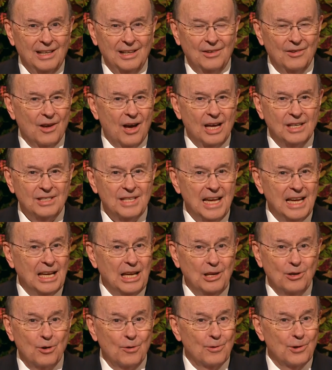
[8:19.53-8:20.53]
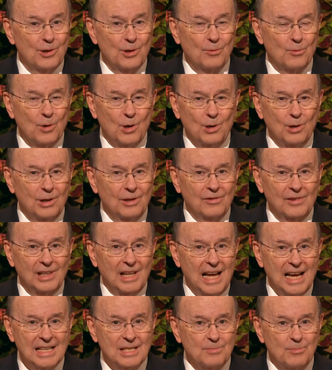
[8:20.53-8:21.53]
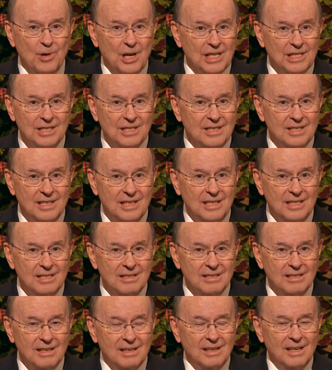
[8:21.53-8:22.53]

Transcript: not taking over the role of class presidencies,